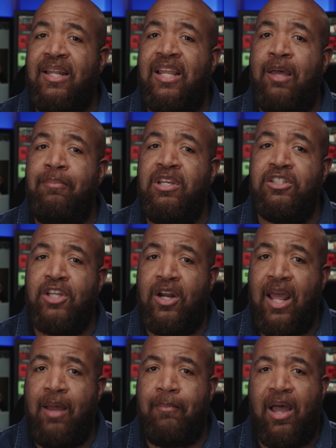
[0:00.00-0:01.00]
Let me start
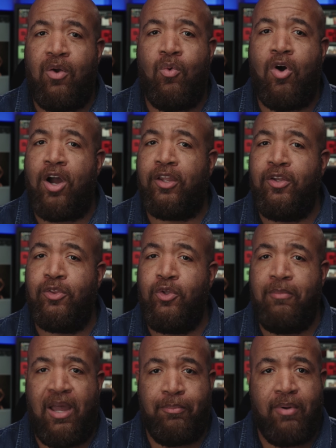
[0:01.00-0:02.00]
out by walking you through
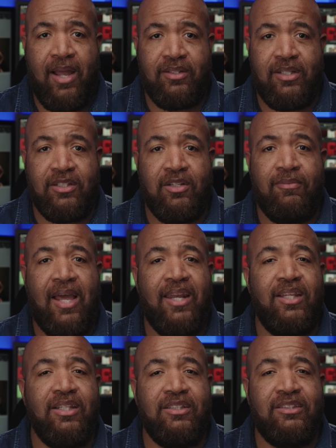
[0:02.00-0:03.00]
my process of
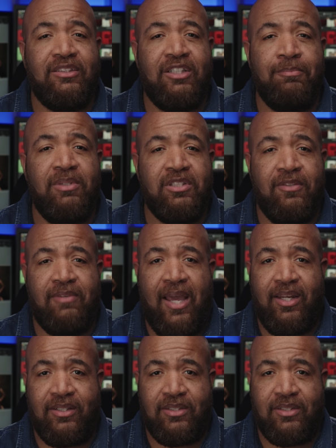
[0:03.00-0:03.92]
lighting the simplest of lighting